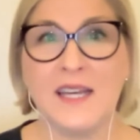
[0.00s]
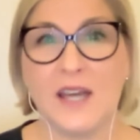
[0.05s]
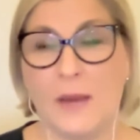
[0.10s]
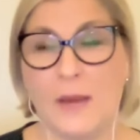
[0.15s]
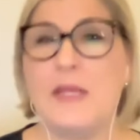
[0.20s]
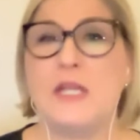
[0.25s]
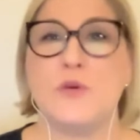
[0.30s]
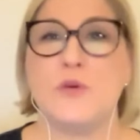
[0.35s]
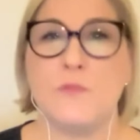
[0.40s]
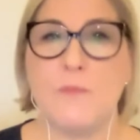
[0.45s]

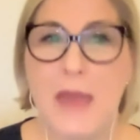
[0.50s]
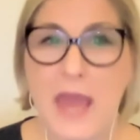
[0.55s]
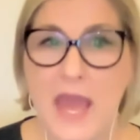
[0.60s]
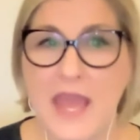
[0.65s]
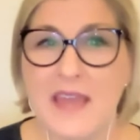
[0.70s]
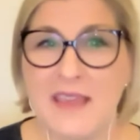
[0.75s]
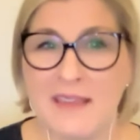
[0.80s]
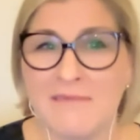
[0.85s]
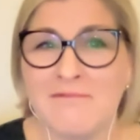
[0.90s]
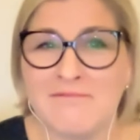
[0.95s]
You
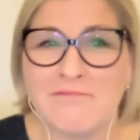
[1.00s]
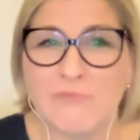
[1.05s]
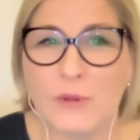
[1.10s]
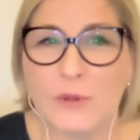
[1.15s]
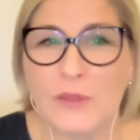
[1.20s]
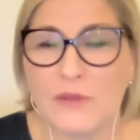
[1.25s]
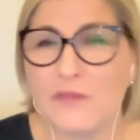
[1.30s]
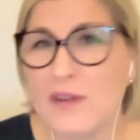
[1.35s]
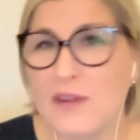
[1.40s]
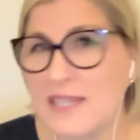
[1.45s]
may with
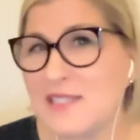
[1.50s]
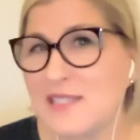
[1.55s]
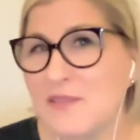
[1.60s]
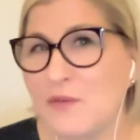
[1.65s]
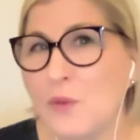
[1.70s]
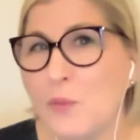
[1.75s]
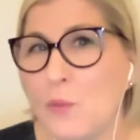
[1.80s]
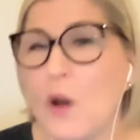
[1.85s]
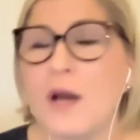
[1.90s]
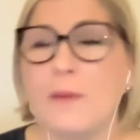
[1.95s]
your friends if
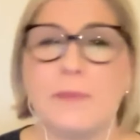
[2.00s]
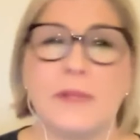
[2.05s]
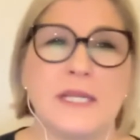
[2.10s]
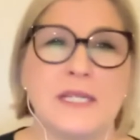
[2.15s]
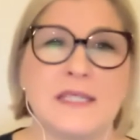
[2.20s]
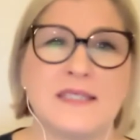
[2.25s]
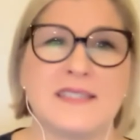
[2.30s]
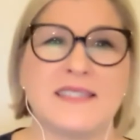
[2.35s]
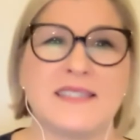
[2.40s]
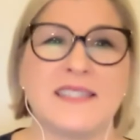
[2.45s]
you want, but
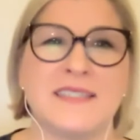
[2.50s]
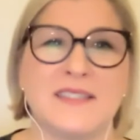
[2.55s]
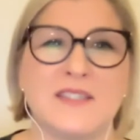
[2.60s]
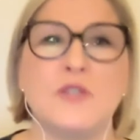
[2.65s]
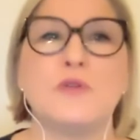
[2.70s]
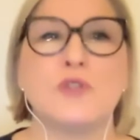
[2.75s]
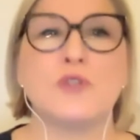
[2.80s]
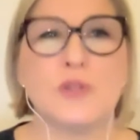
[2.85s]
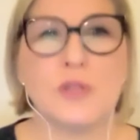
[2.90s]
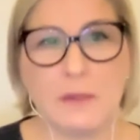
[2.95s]
it's
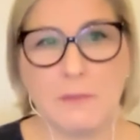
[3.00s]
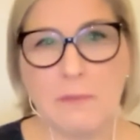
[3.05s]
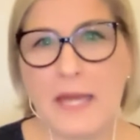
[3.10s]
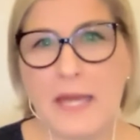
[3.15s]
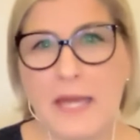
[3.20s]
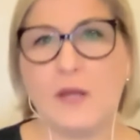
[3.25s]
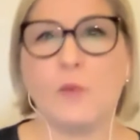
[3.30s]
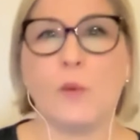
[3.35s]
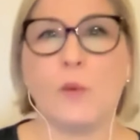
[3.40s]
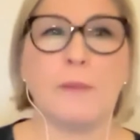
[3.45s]
usually men
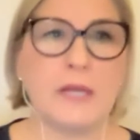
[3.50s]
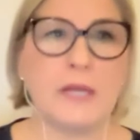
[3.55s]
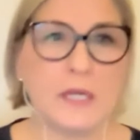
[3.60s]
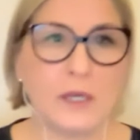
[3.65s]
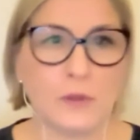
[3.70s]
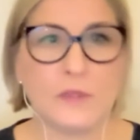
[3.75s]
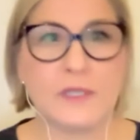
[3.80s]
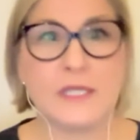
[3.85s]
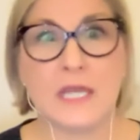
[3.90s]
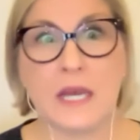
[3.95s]
and women
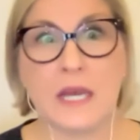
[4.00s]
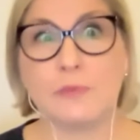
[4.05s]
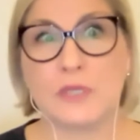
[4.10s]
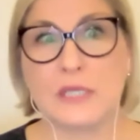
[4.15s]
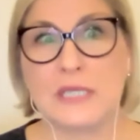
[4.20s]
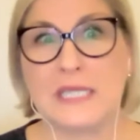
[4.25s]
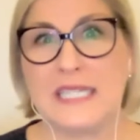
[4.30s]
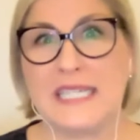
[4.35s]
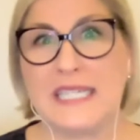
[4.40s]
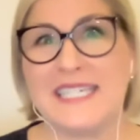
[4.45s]
go
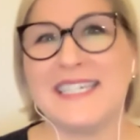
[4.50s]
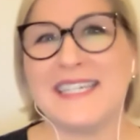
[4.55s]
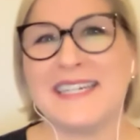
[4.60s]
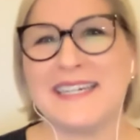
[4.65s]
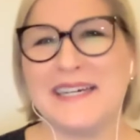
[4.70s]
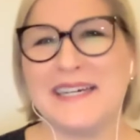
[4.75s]
separately.